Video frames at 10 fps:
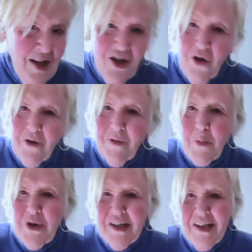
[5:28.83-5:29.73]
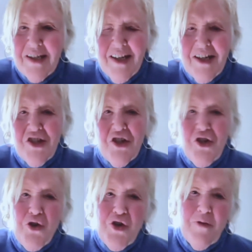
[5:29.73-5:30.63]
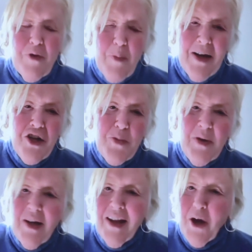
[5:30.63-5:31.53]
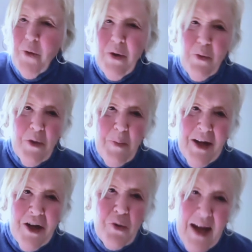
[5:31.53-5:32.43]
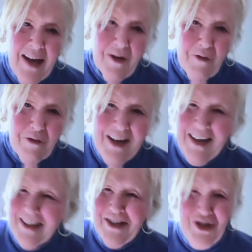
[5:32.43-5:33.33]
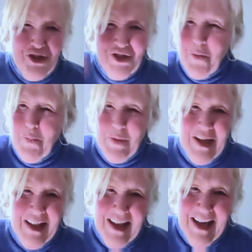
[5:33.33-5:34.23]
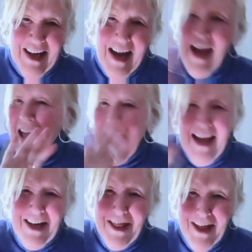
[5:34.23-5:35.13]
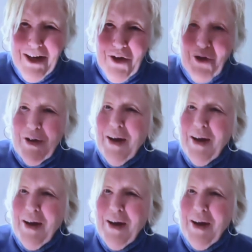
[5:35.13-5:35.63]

You know, if a prison is an institution for punishment, and there we were being creative. It's just completely antithetical.